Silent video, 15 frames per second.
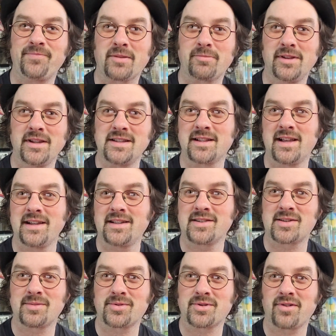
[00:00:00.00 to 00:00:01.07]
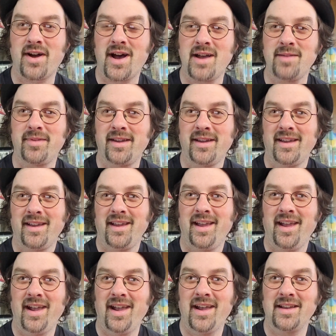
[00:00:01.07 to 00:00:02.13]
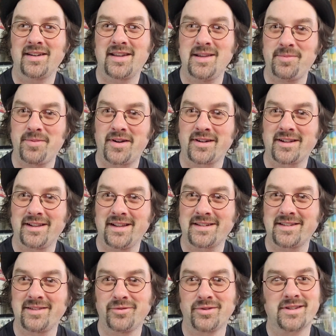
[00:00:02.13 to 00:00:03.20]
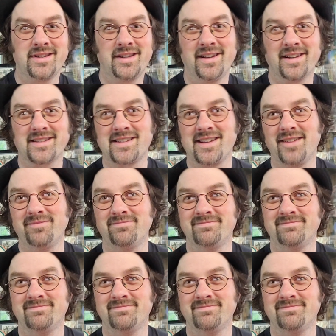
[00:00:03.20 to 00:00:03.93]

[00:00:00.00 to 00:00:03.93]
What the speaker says: please like and subscribe and keep on collecting. We'll see you next time.